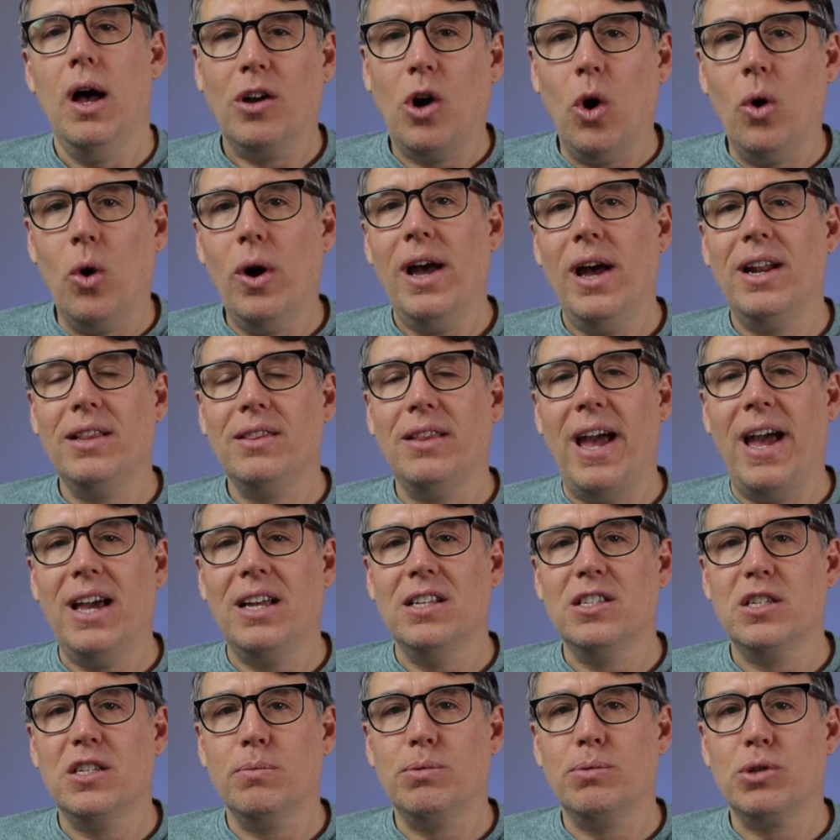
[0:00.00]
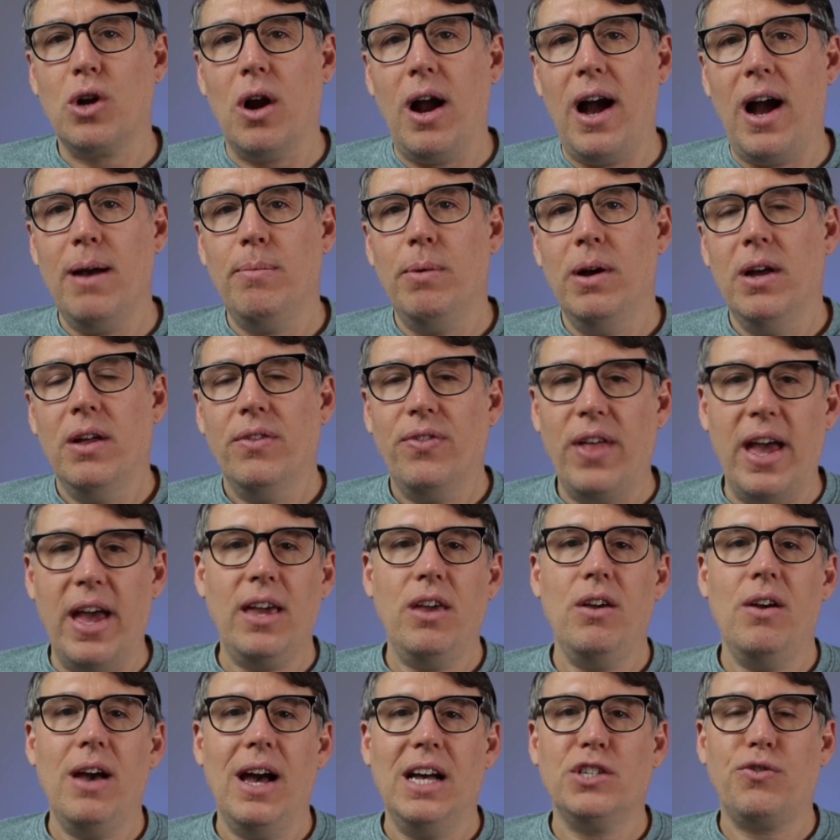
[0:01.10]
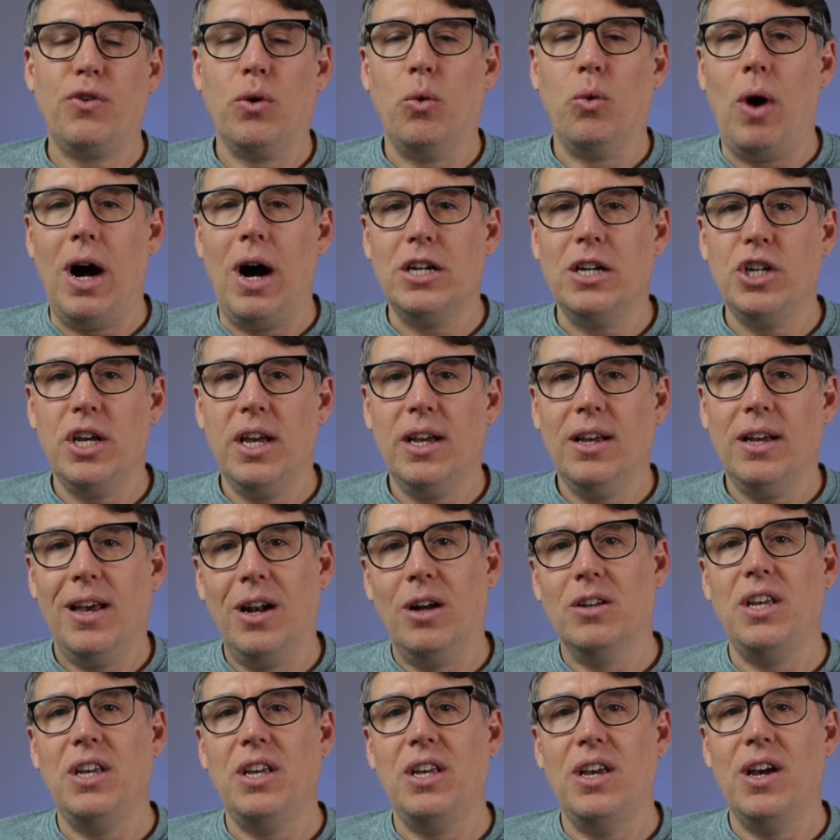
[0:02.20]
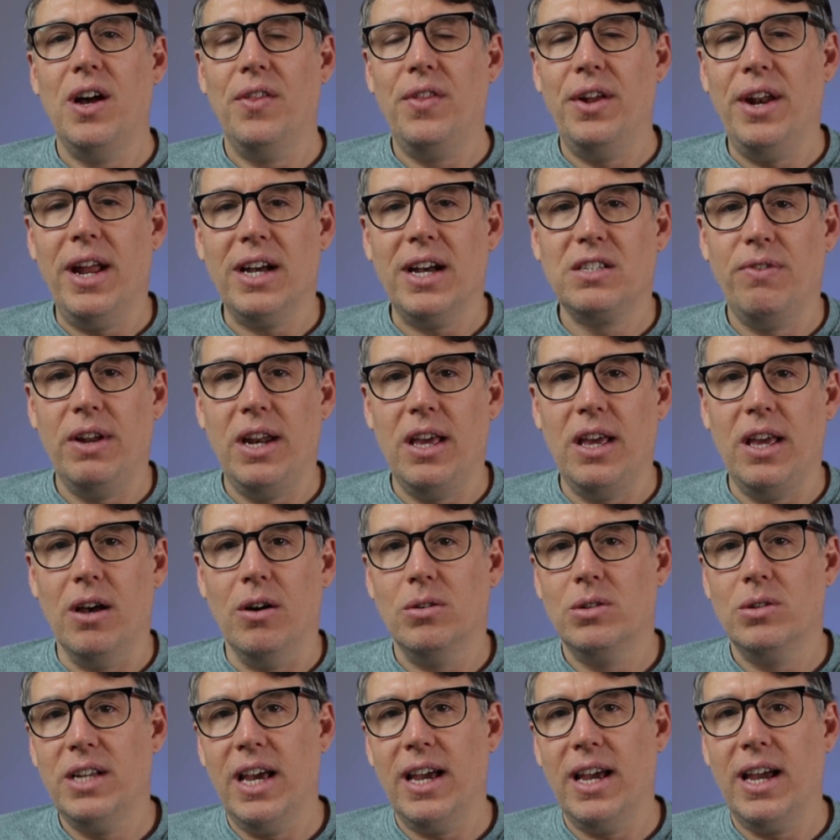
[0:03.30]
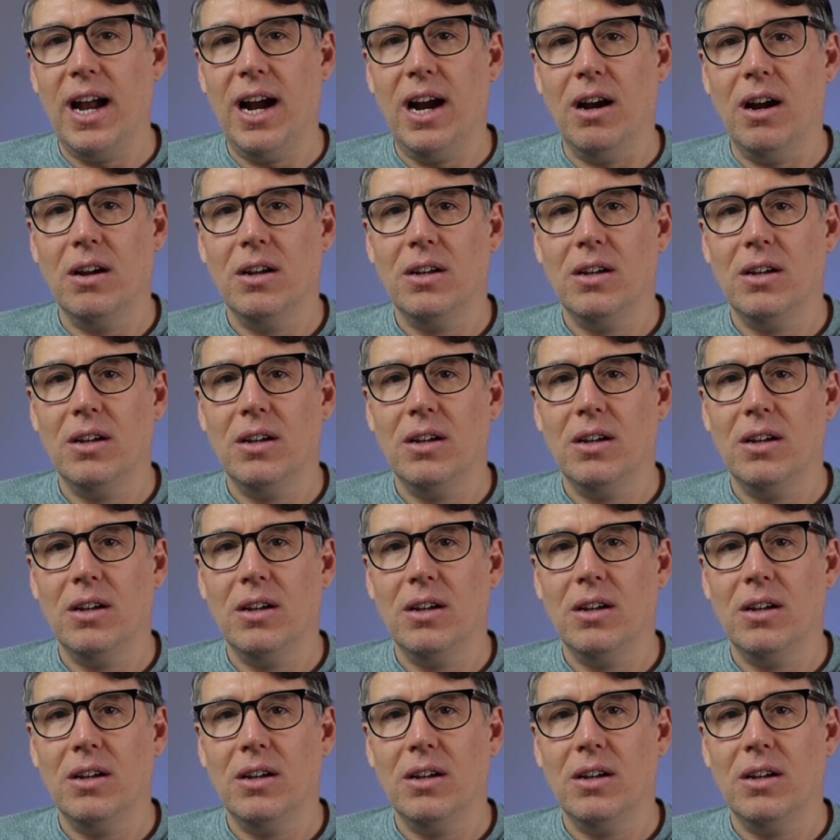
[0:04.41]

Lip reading: Go ahead and like and subscribe. Thank you guys for watching, and I'll see you on the next video. Take care.